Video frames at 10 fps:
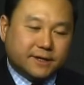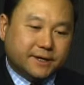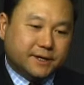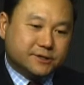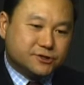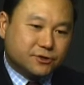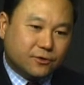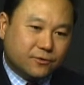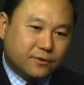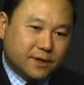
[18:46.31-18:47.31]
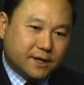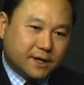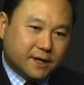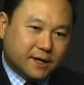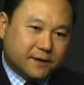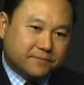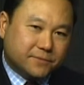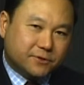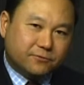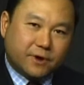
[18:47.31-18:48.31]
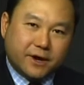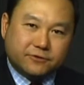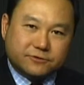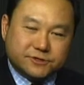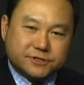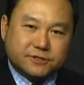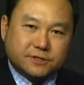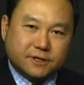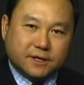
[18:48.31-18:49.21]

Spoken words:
and so the riders